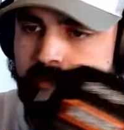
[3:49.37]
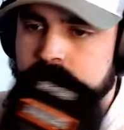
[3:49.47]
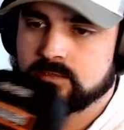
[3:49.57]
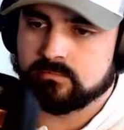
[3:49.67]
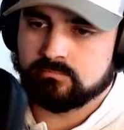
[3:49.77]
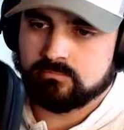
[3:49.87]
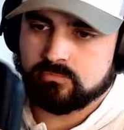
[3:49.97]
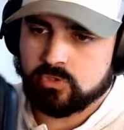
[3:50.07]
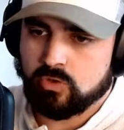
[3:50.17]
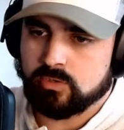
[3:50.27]
They
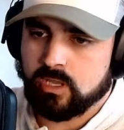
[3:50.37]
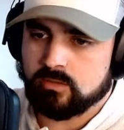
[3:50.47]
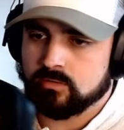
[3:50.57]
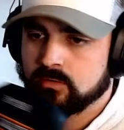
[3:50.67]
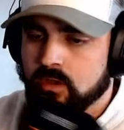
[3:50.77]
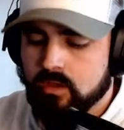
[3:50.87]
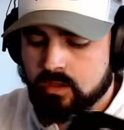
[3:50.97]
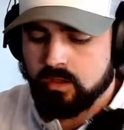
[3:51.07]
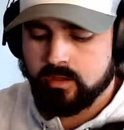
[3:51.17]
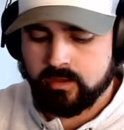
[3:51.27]
go together.
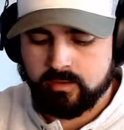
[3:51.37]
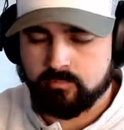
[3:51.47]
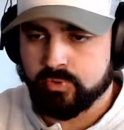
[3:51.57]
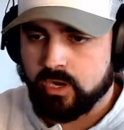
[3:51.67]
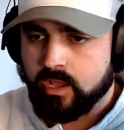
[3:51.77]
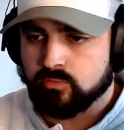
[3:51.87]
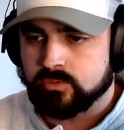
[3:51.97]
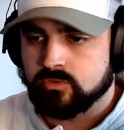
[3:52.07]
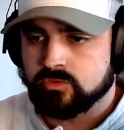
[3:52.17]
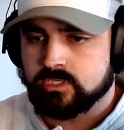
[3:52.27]
But I will
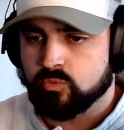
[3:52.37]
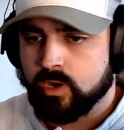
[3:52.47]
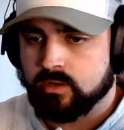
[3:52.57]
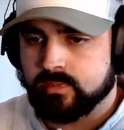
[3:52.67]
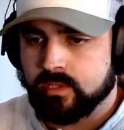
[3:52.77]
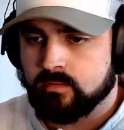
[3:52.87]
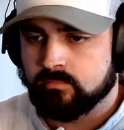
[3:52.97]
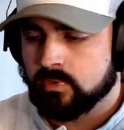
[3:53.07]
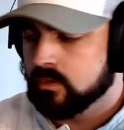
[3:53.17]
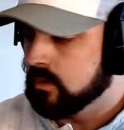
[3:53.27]
usually wear them